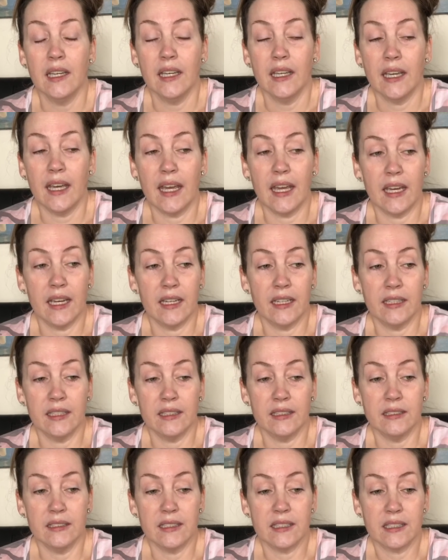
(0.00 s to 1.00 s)

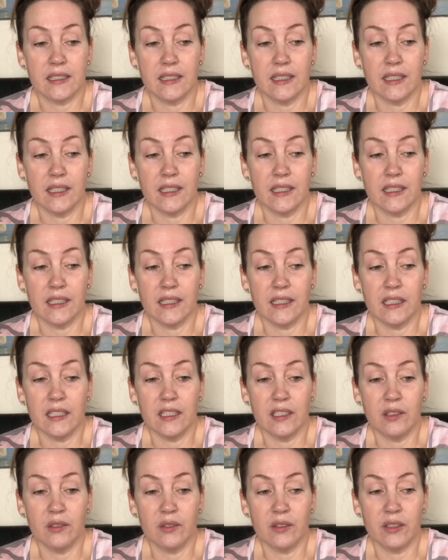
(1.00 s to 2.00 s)
And, you
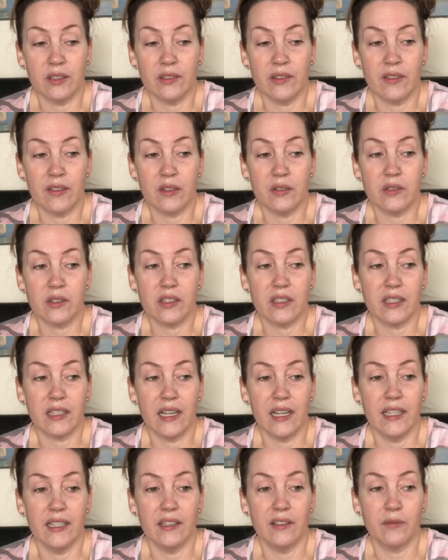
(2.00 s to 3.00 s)
know, those are
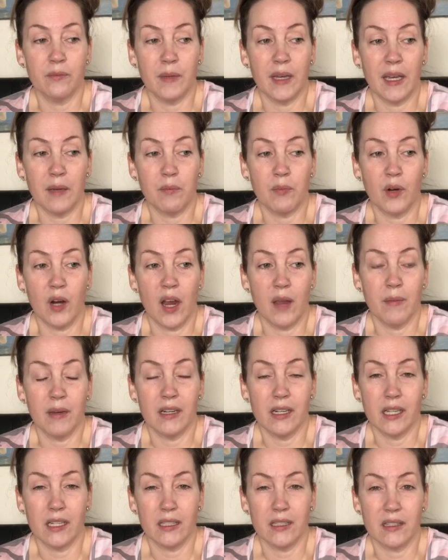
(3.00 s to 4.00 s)
kind of my
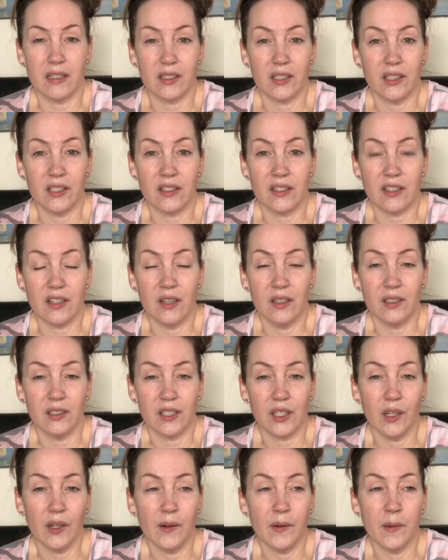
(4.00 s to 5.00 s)
primary concerns long
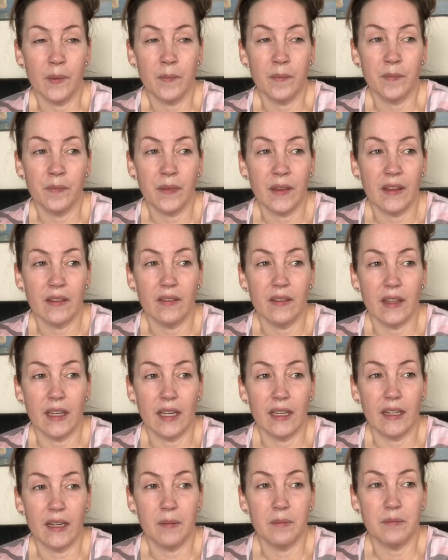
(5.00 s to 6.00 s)
term,
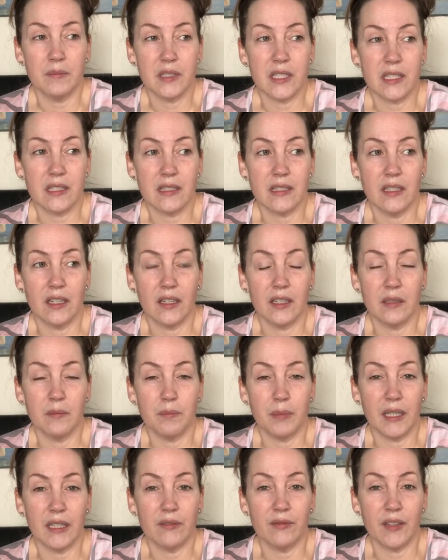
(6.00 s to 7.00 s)
that I'm just not a
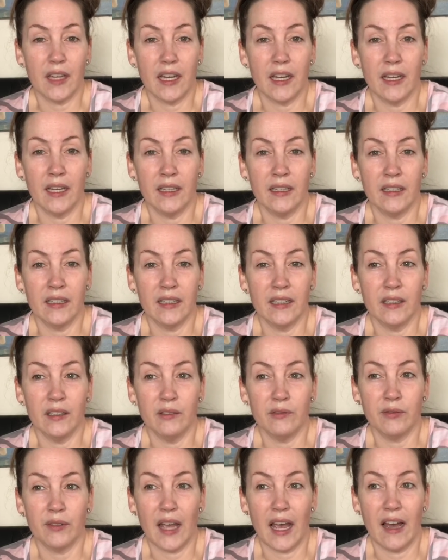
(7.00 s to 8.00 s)
big fan
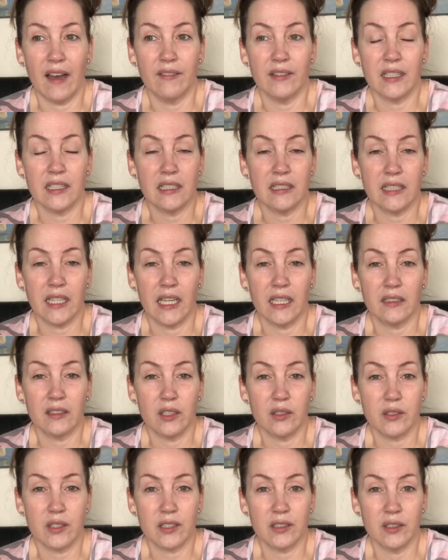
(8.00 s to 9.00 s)
of having to take
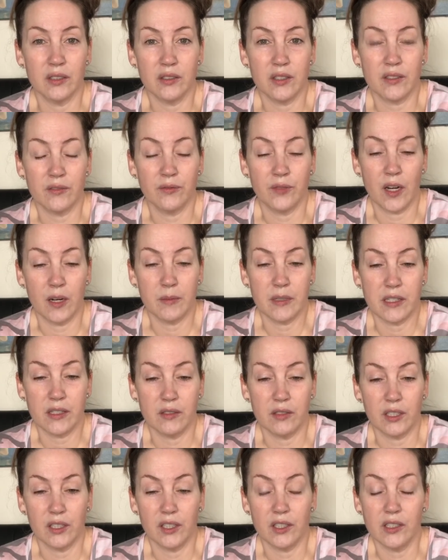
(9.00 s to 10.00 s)
loads and loads of
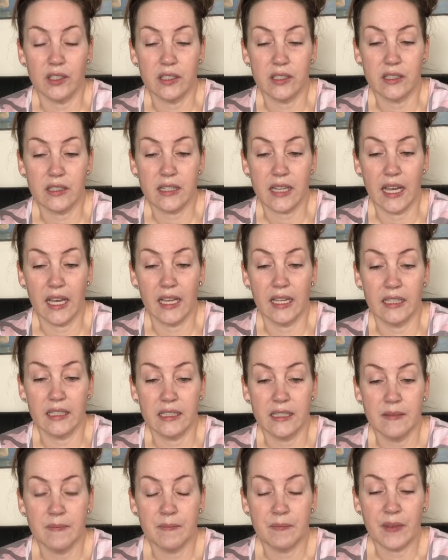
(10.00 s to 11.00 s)
pharmaceuticals. And
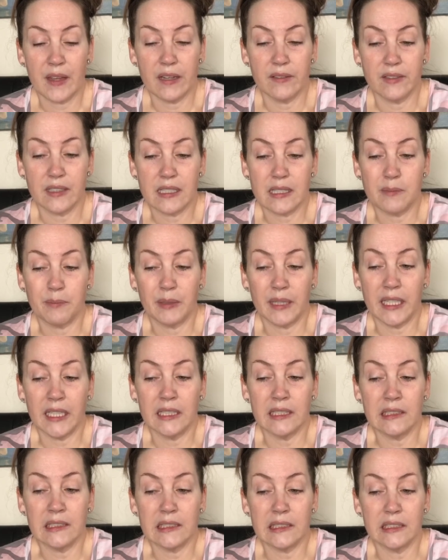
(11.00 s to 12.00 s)
I've
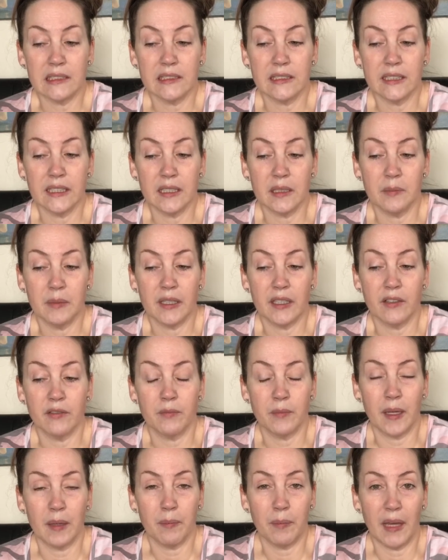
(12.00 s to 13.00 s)
explained a little bit of
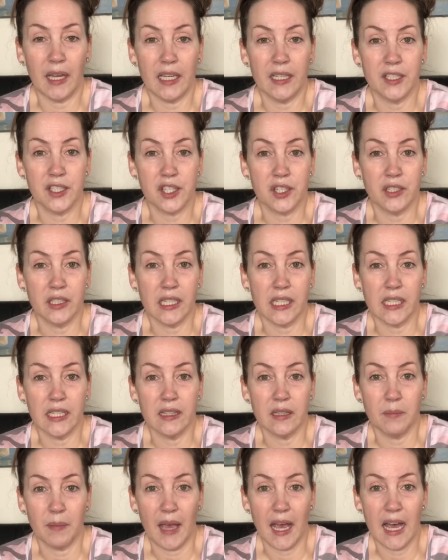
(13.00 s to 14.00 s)
my pain journey in
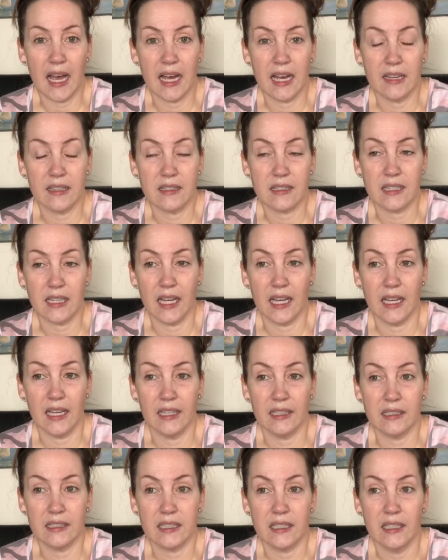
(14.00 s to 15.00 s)
the past,
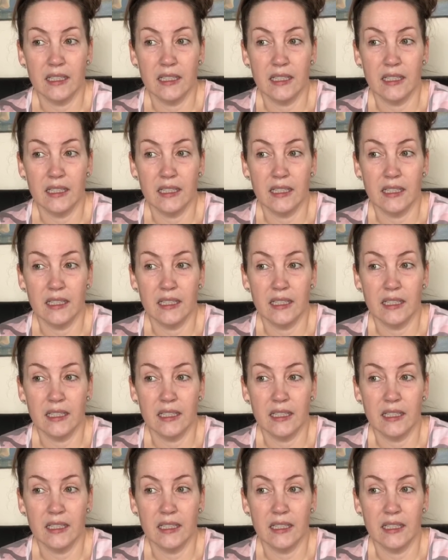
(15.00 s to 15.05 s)
and